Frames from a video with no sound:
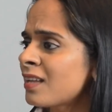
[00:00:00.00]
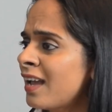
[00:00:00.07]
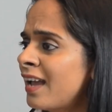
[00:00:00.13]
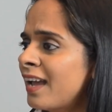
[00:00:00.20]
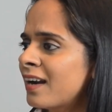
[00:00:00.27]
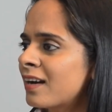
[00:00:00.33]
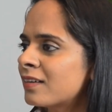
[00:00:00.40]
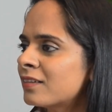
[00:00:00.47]

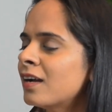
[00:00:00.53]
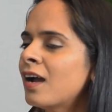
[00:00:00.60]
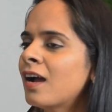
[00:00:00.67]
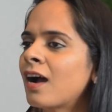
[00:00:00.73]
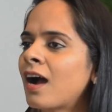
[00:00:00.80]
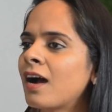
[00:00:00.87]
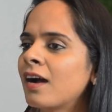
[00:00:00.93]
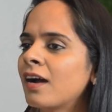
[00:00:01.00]
era.
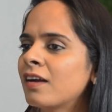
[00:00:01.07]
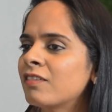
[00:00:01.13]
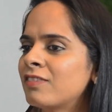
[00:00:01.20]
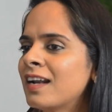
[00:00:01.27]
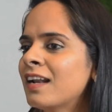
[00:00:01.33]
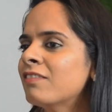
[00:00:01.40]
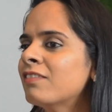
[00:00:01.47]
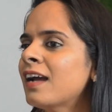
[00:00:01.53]

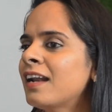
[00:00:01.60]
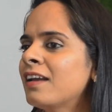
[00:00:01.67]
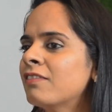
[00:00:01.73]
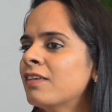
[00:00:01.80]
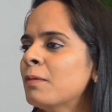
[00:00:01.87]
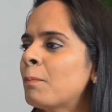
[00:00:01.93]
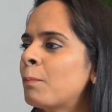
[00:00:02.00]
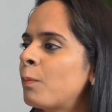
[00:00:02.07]
Whenever
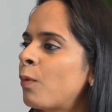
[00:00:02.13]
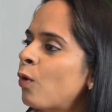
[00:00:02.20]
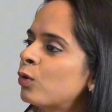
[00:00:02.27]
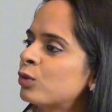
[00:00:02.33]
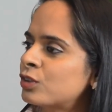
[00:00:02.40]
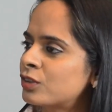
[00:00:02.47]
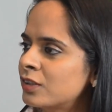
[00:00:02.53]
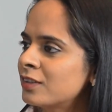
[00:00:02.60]
anyone
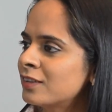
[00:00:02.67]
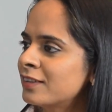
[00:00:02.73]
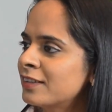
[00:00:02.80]
posts,